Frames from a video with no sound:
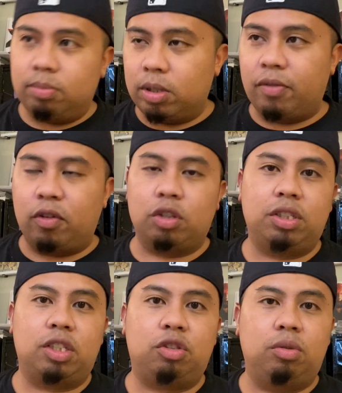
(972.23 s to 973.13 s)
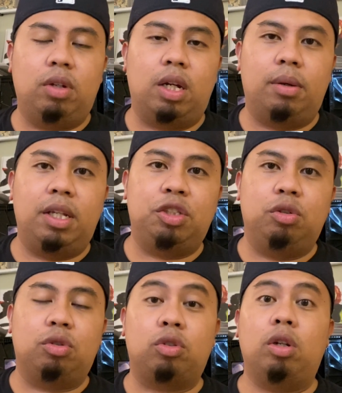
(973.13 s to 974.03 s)
first 6
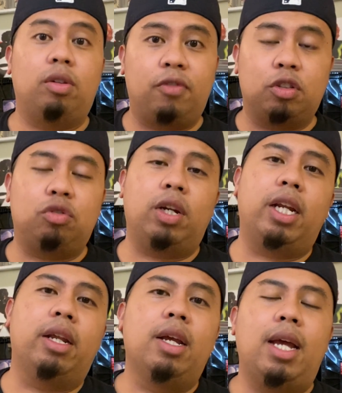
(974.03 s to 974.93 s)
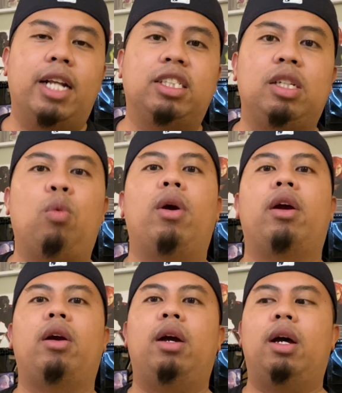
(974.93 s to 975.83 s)
issues or so, the first trade, and see
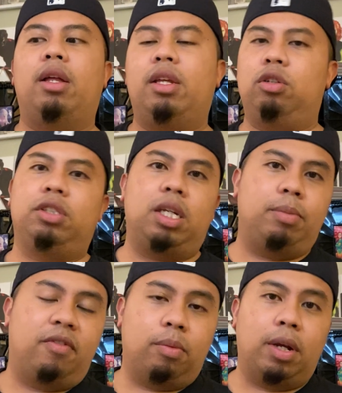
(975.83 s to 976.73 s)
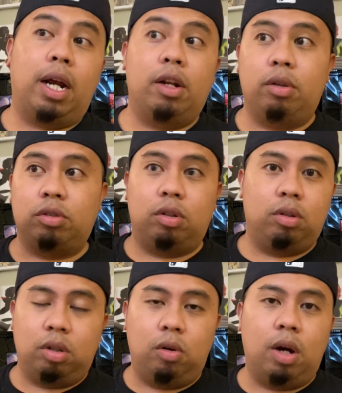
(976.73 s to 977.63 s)
where it'll take me from there. I know there's
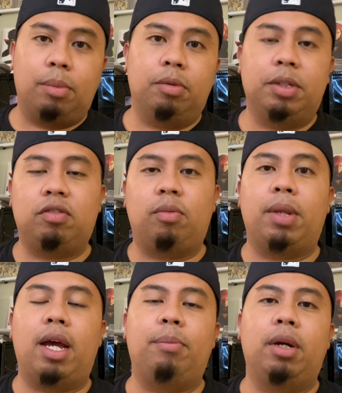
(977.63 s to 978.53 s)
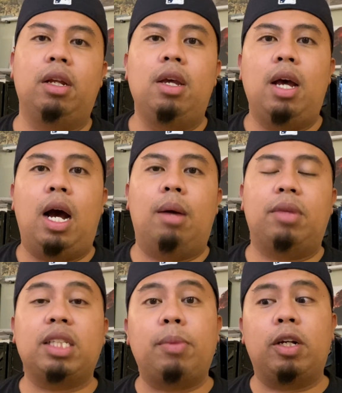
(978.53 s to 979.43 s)
the whole omnibus from that, but
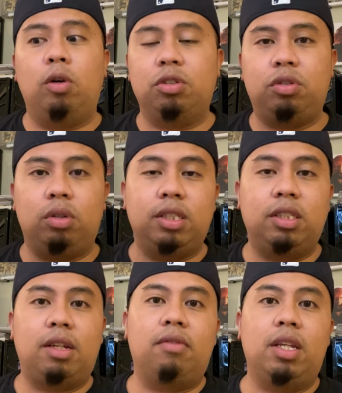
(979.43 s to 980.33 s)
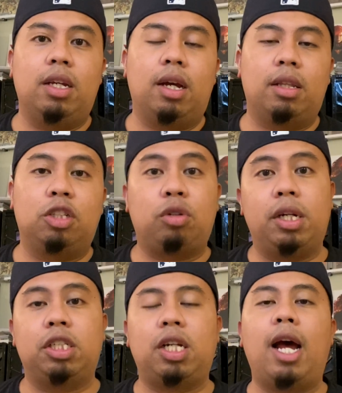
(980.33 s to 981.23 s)
that's my goal, is to at give the trade
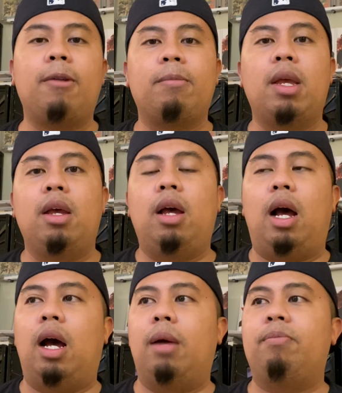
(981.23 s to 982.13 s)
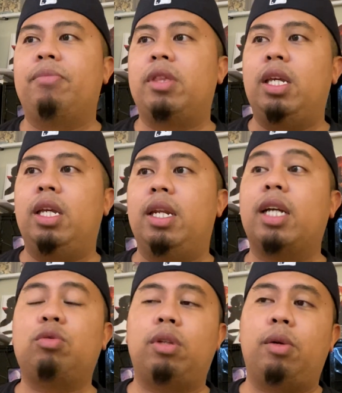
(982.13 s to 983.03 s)
a shot. The
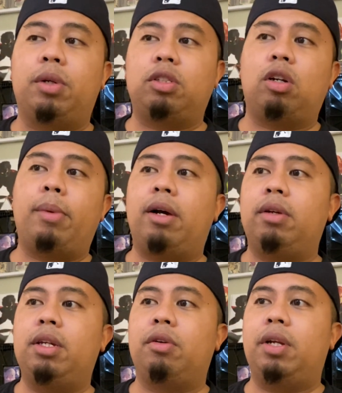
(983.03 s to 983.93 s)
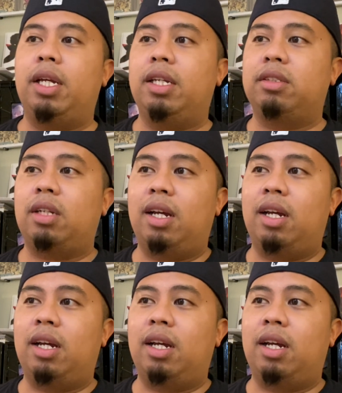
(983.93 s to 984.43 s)
next one that I want to talk about here is